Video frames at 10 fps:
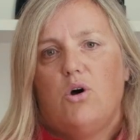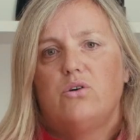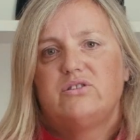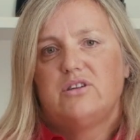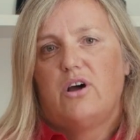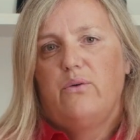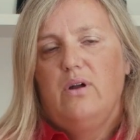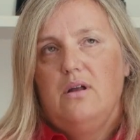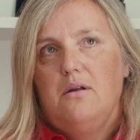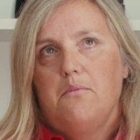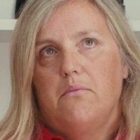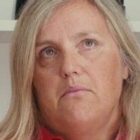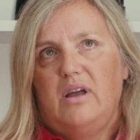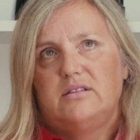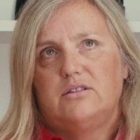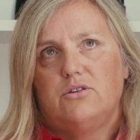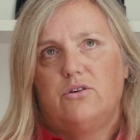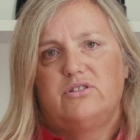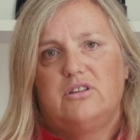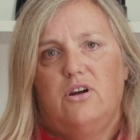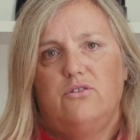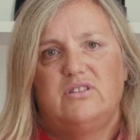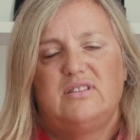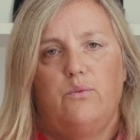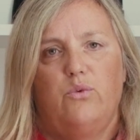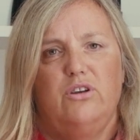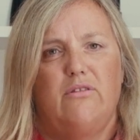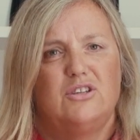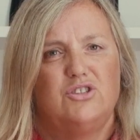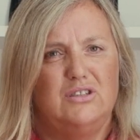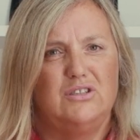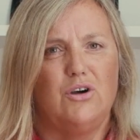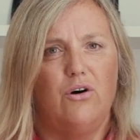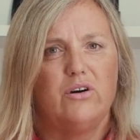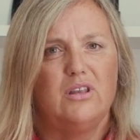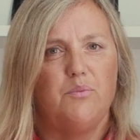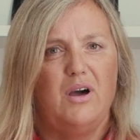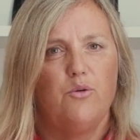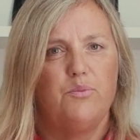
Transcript: also makes the doctor understand what you're actually talking about,